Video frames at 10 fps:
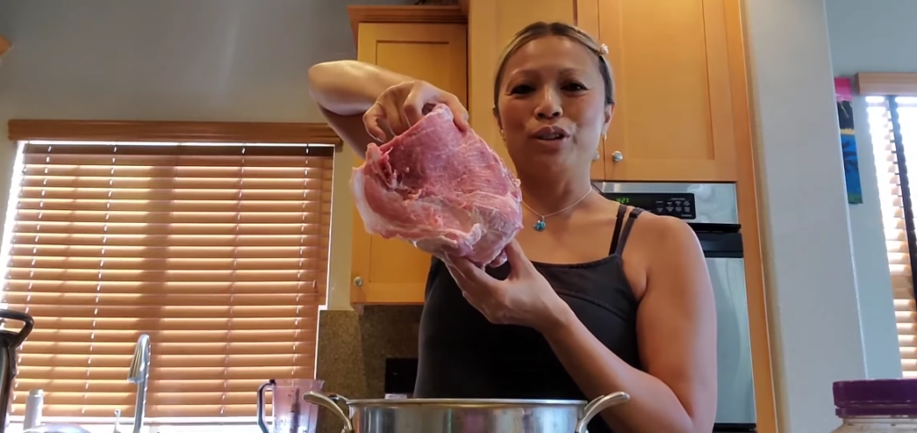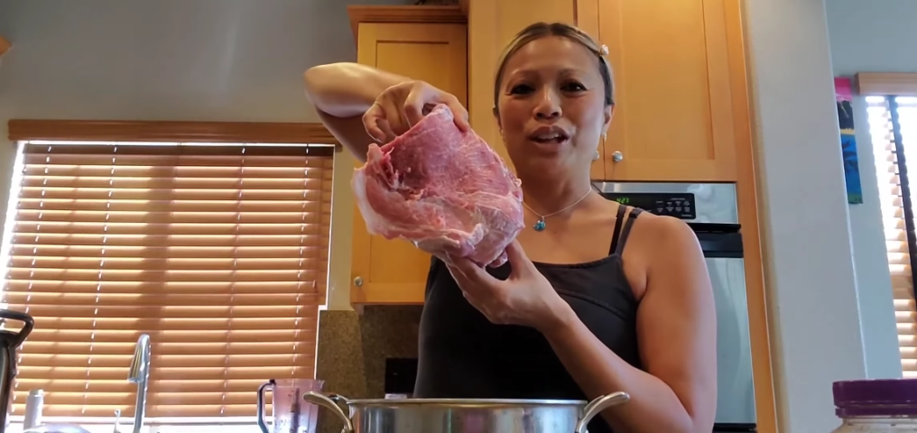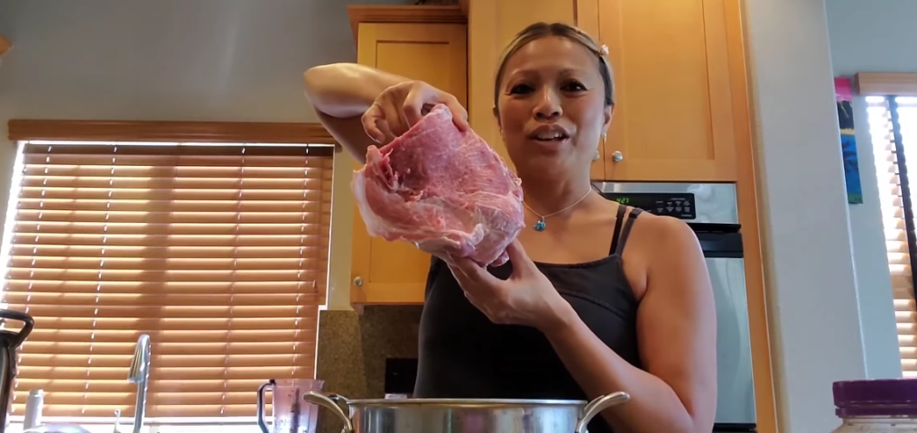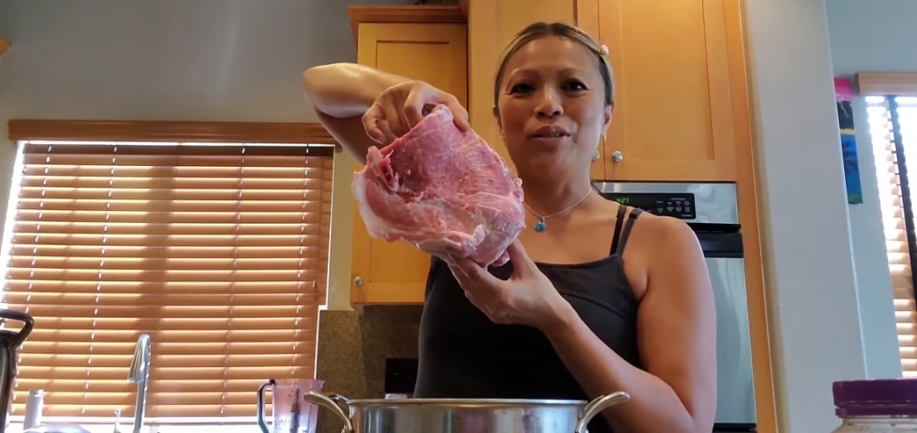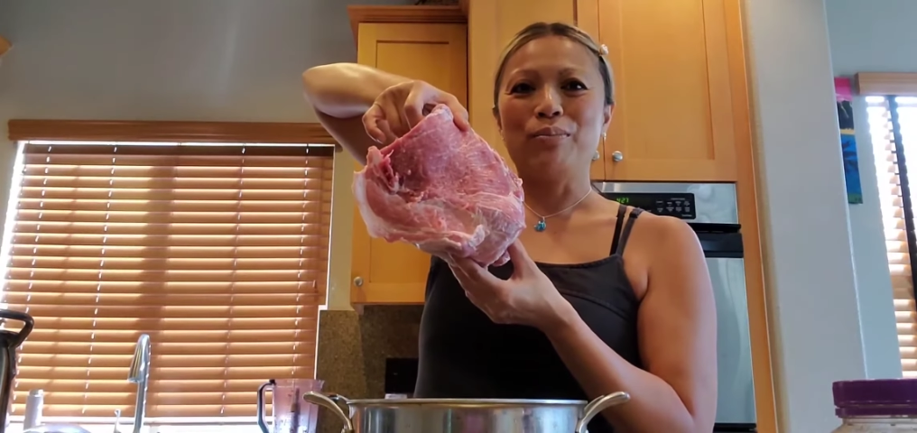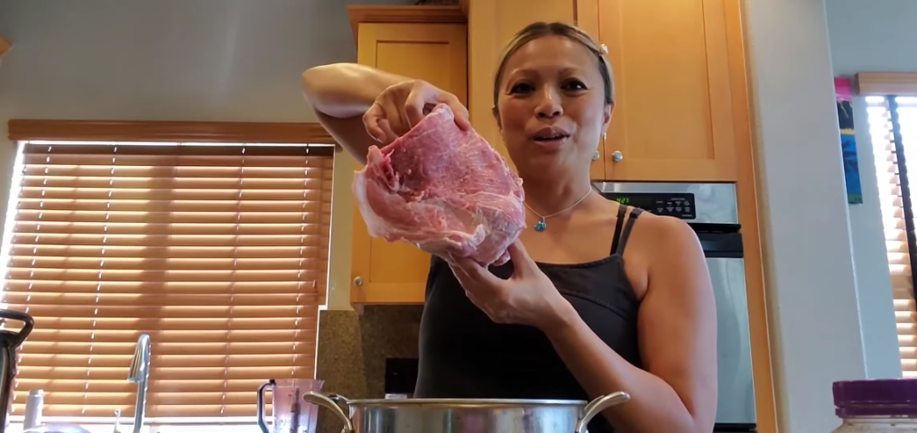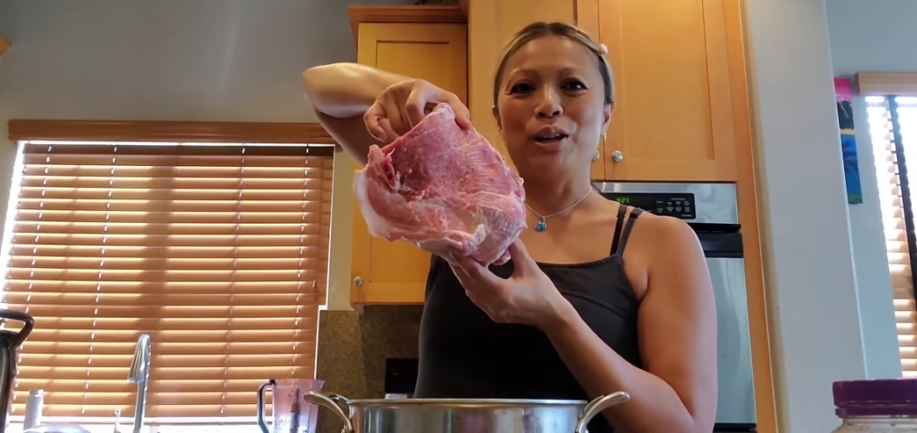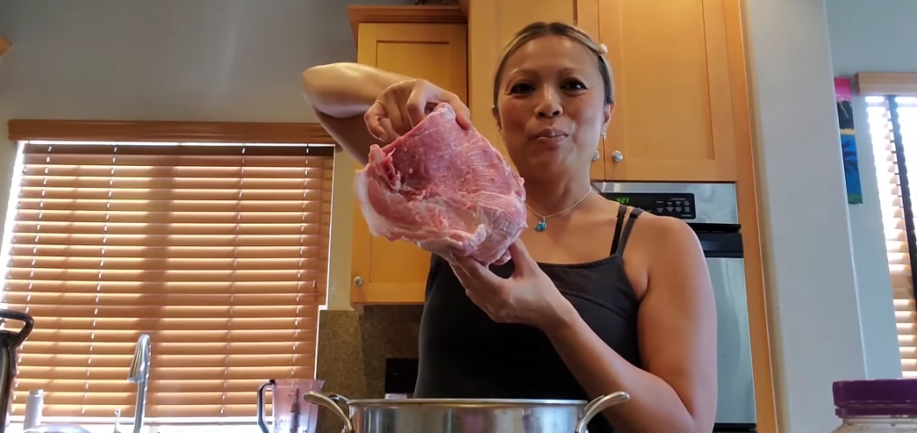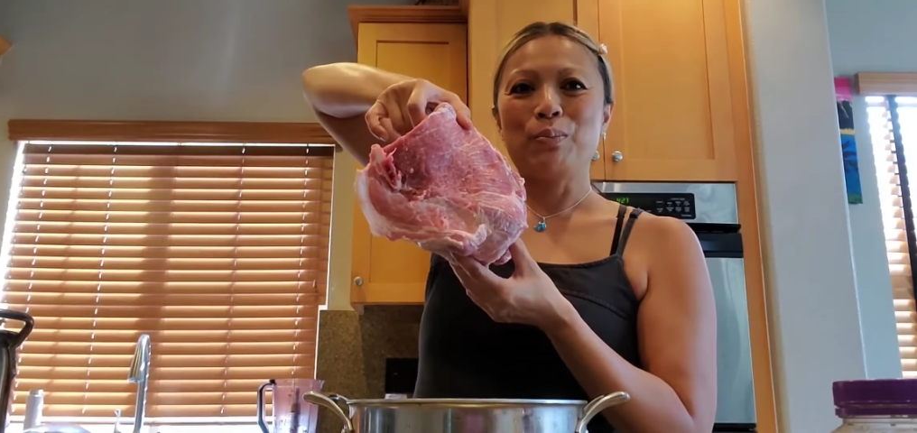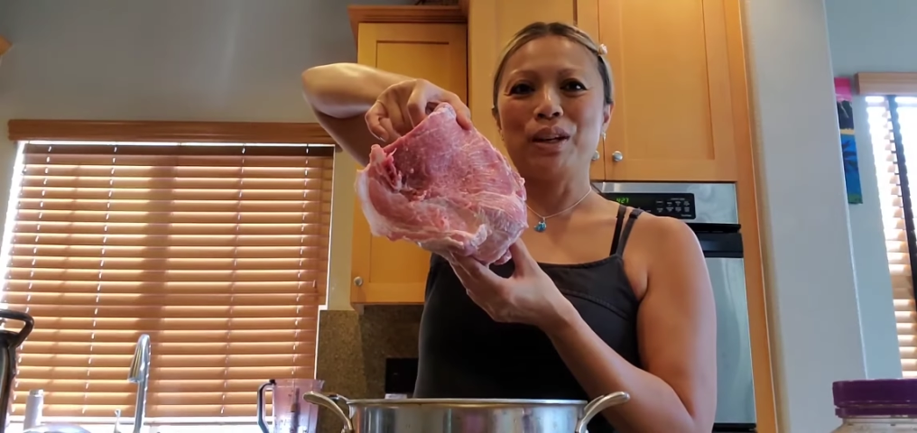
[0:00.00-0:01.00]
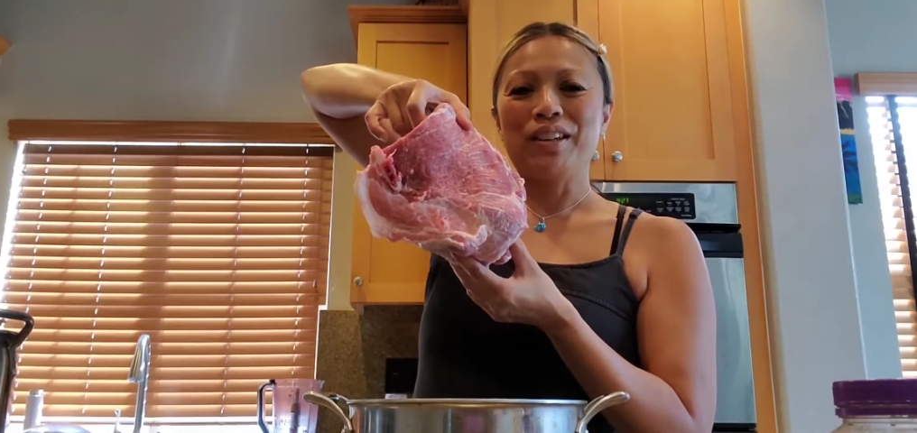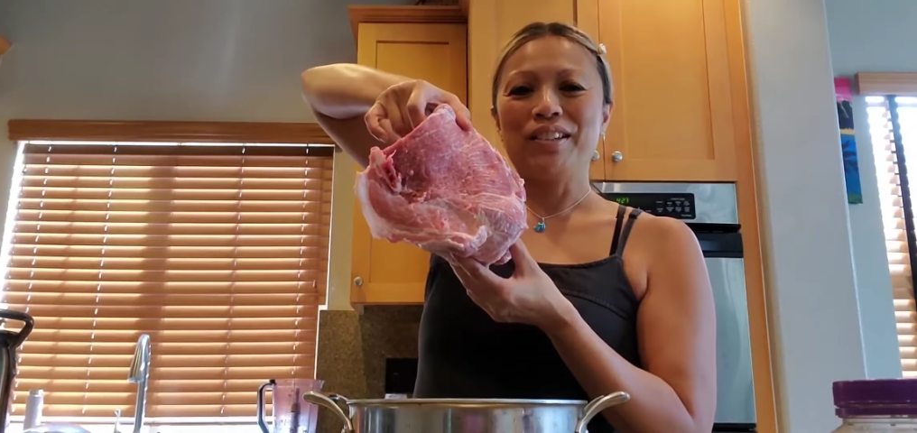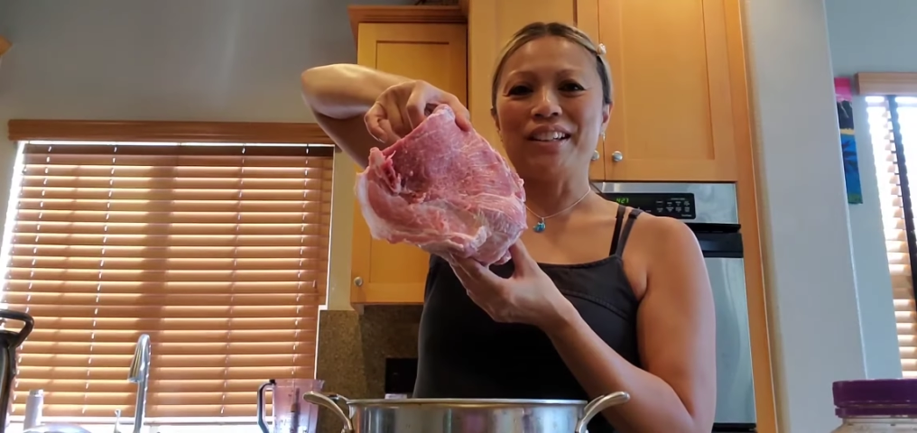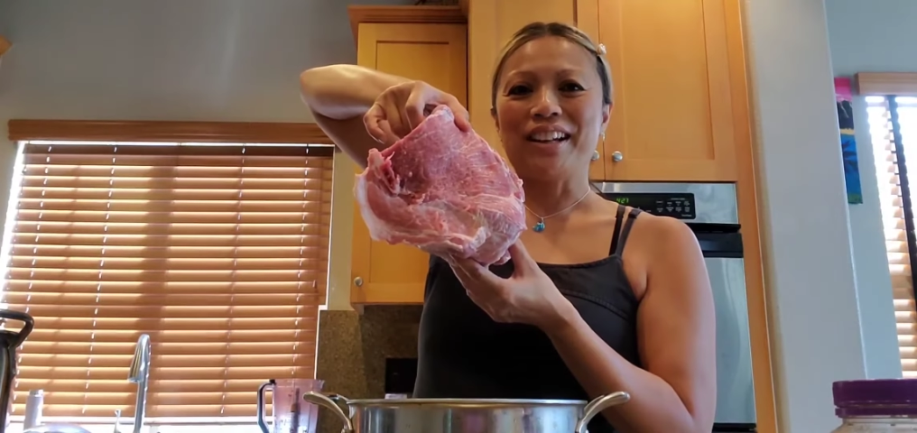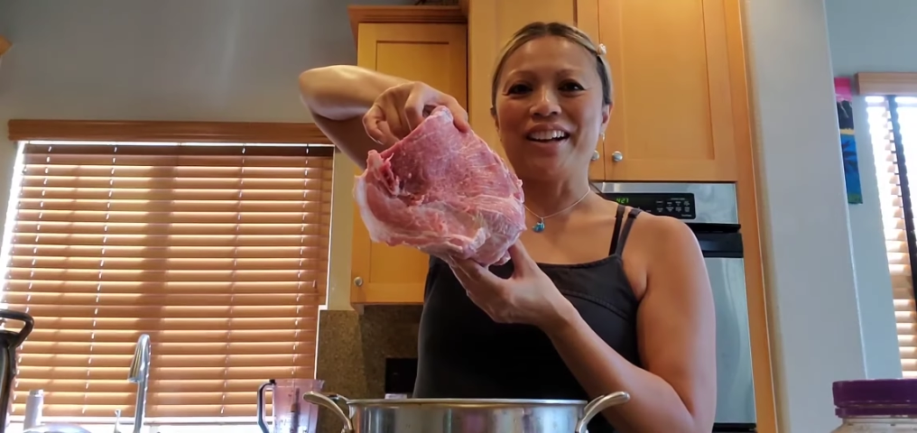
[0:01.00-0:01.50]
That's a big piece
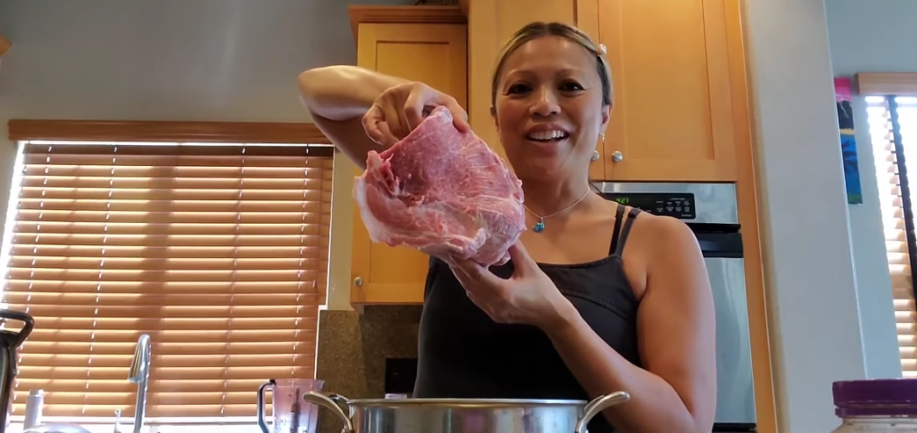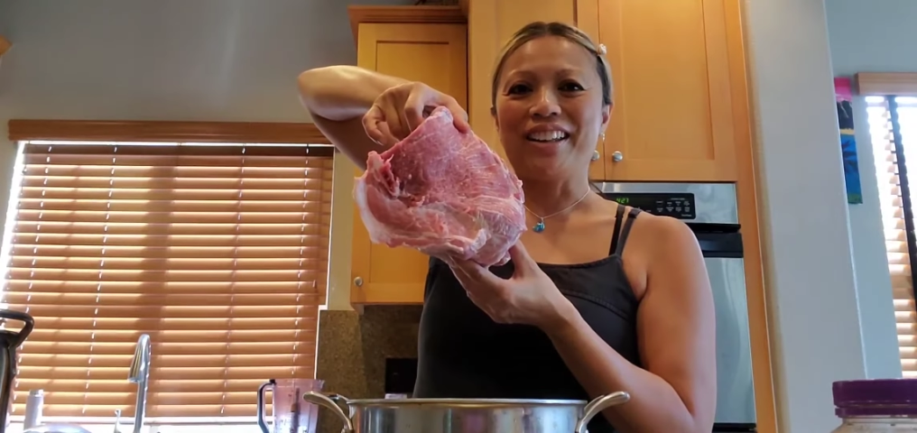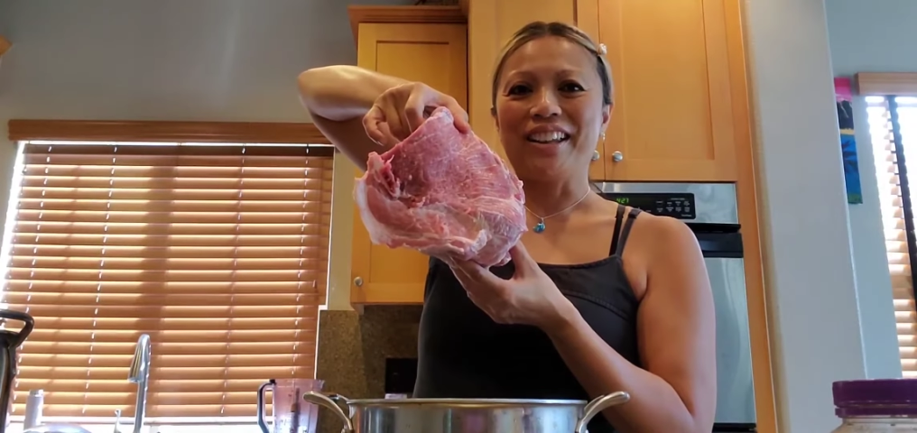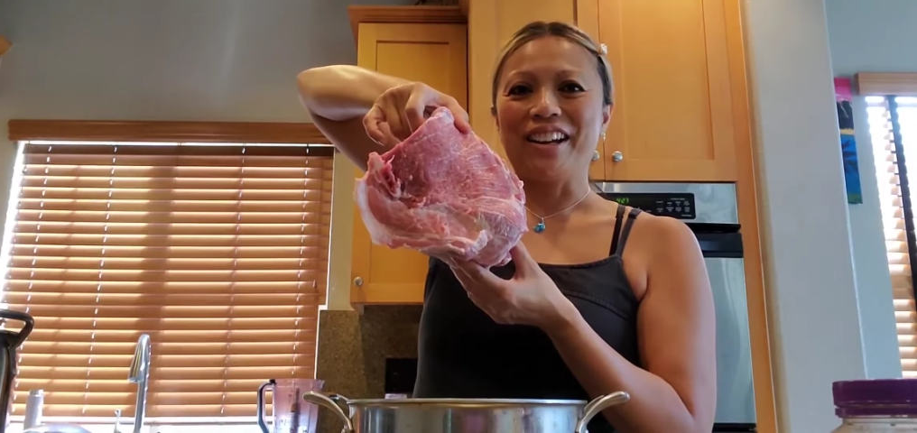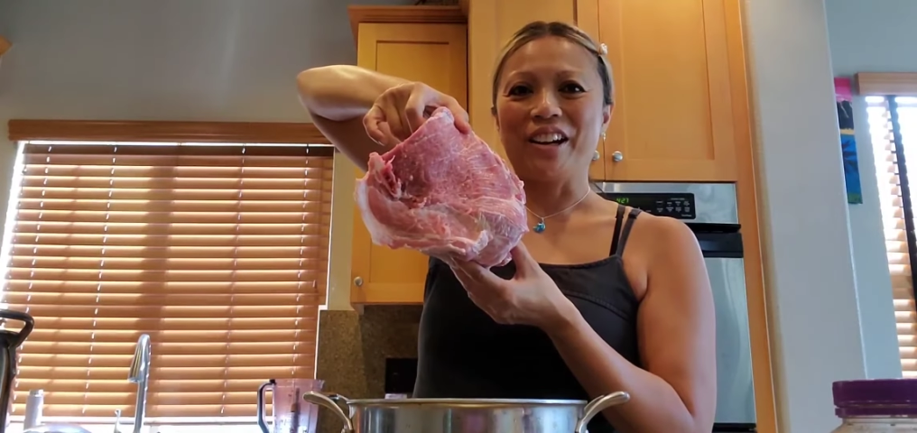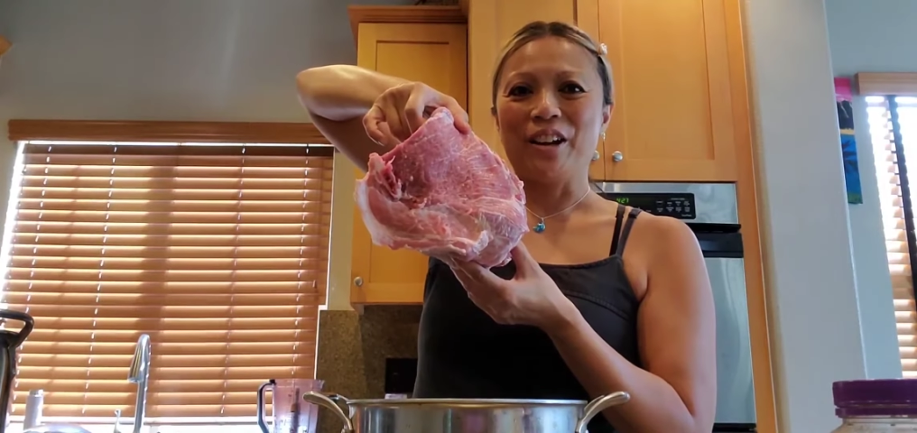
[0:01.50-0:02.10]
that I got there,